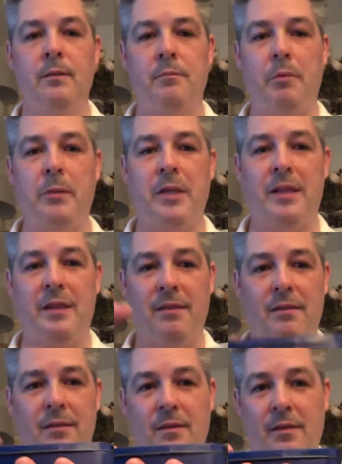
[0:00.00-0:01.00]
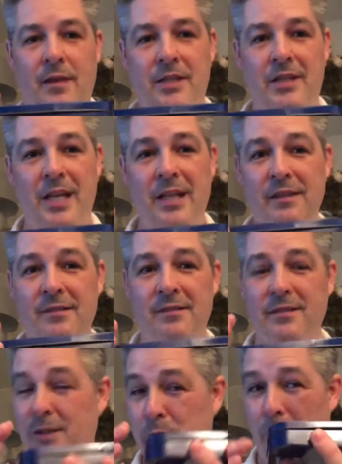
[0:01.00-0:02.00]
probably this tin
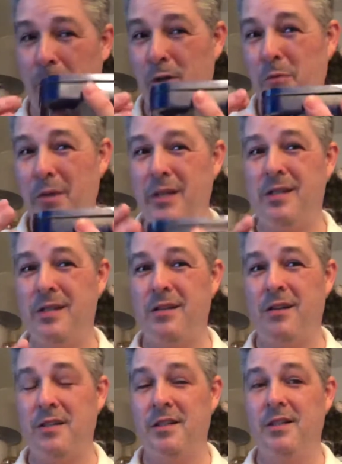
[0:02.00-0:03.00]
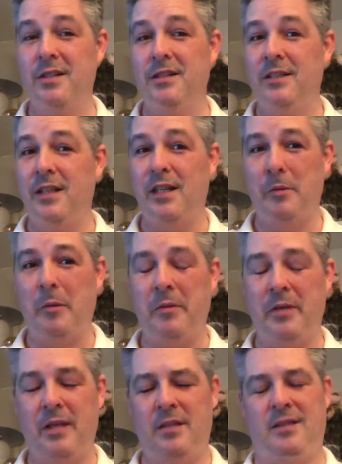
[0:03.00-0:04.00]
is probably a good place to start. And you're probably
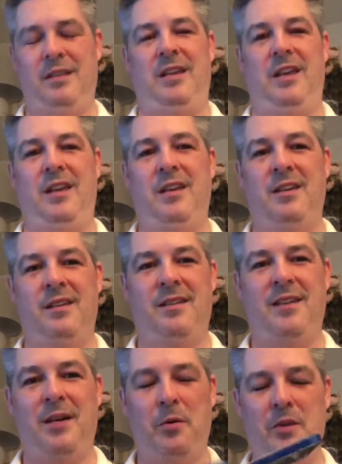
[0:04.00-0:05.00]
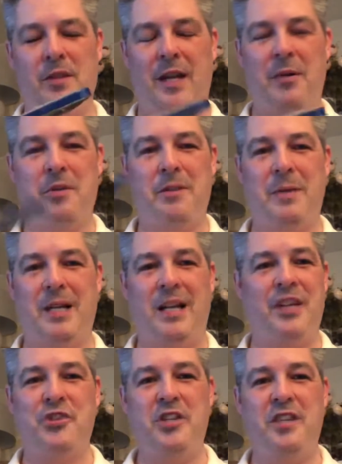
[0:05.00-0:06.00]
thinking, how can there be a
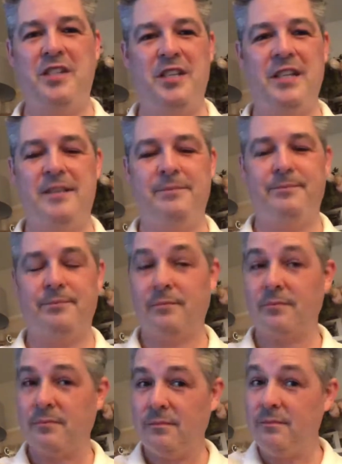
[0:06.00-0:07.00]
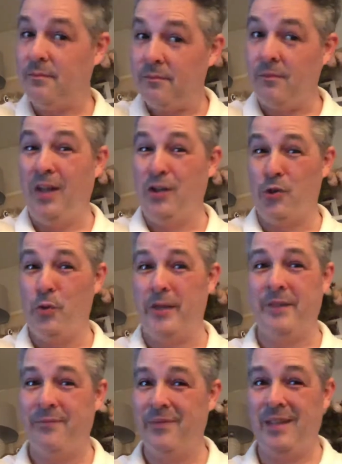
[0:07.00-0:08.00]
collection in this tin? I'll show you.
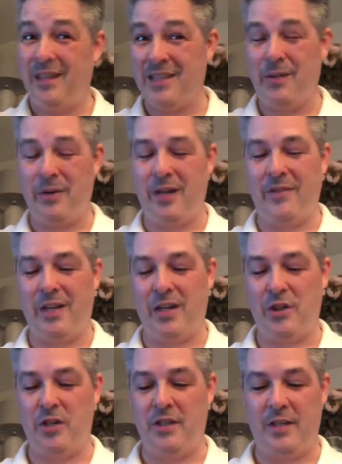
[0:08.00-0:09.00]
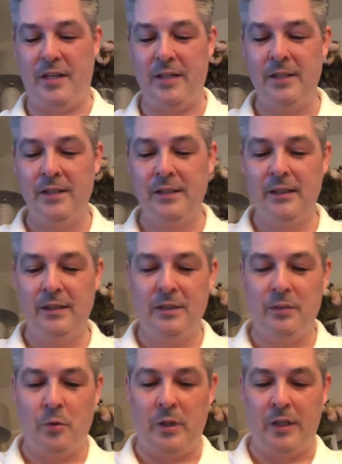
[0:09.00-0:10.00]
That's how you can have a collection in this tin.
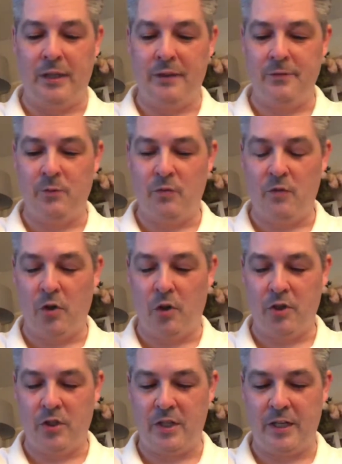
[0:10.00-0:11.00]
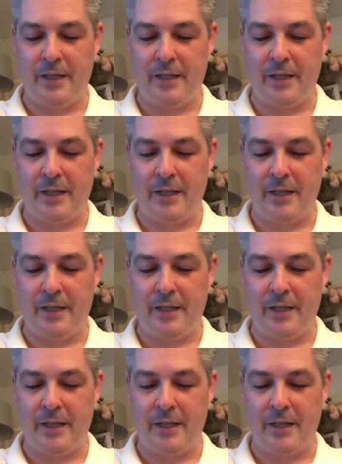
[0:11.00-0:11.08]
Well, we've got